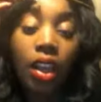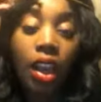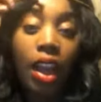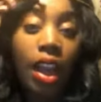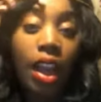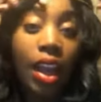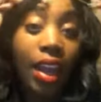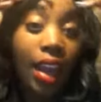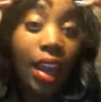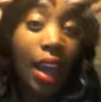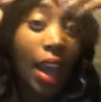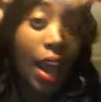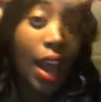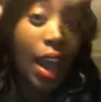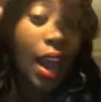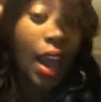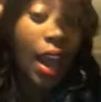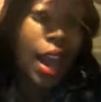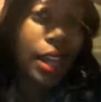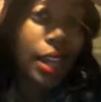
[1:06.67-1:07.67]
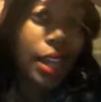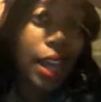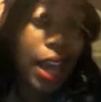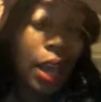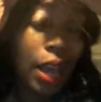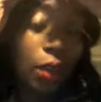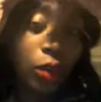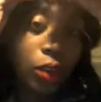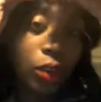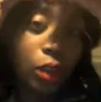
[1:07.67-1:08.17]
And
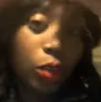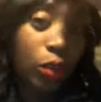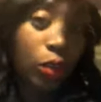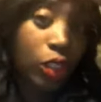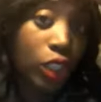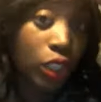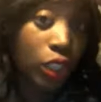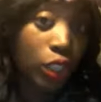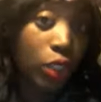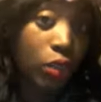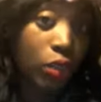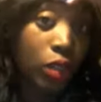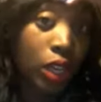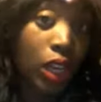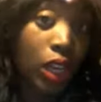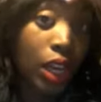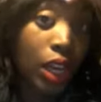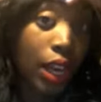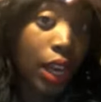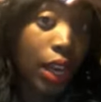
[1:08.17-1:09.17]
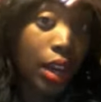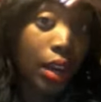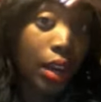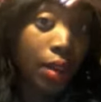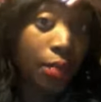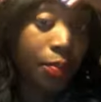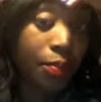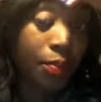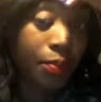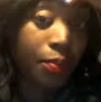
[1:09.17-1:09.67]
I don't suggest using
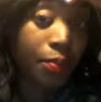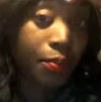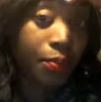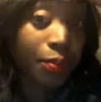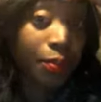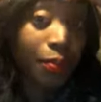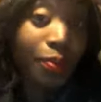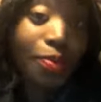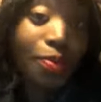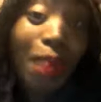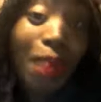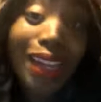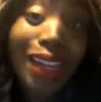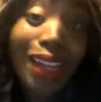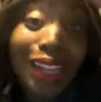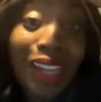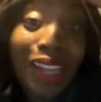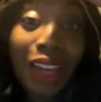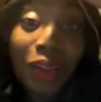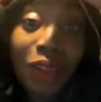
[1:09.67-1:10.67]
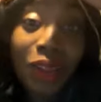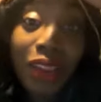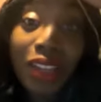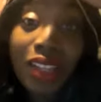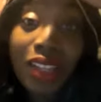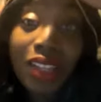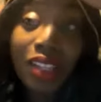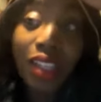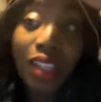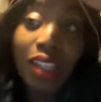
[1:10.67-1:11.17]
a mannequin head for
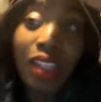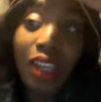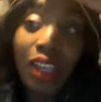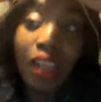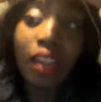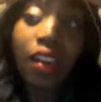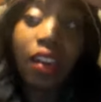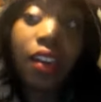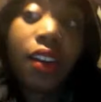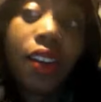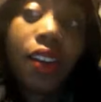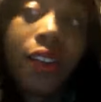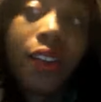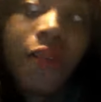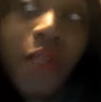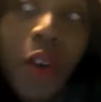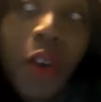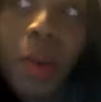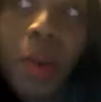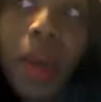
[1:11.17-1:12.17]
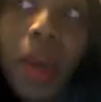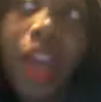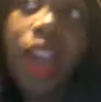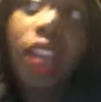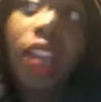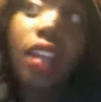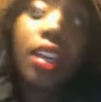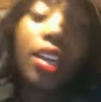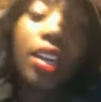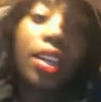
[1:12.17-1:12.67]
this, like foam
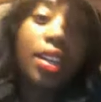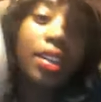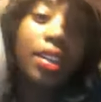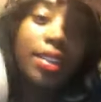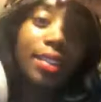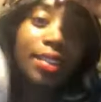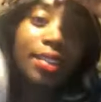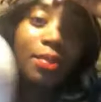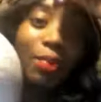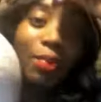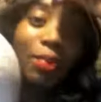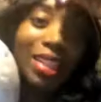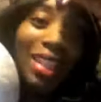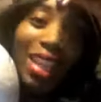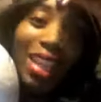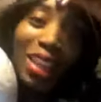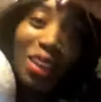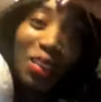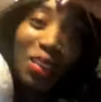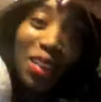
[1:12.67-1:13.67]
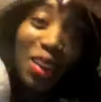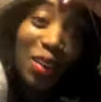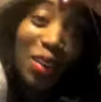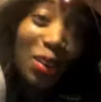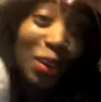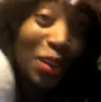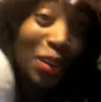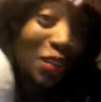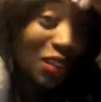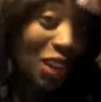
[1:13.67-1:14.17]
head. This lady over here who I
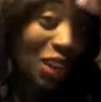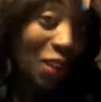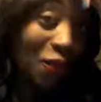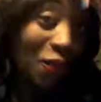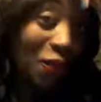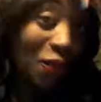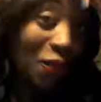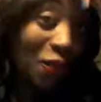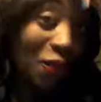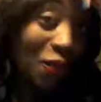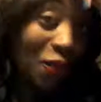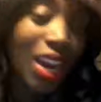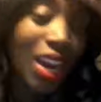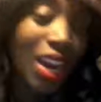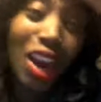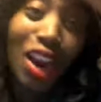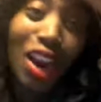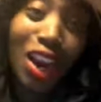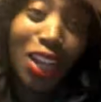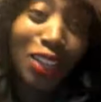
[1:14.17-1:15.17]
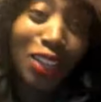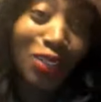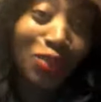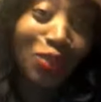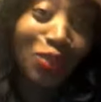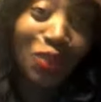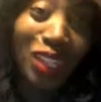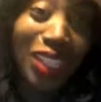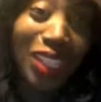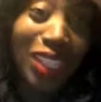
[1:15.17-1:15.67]
don't have a name for, her head is
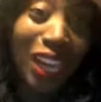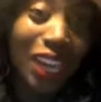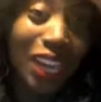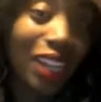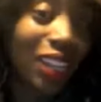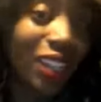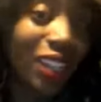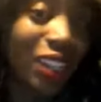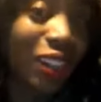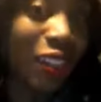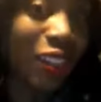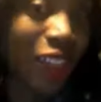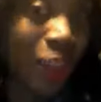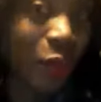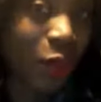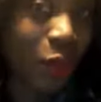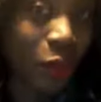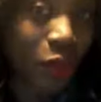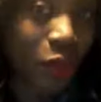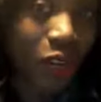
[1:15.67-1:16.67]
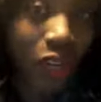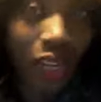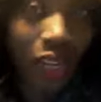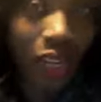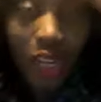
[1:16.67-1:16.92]
really tiny, so that wouldn't work.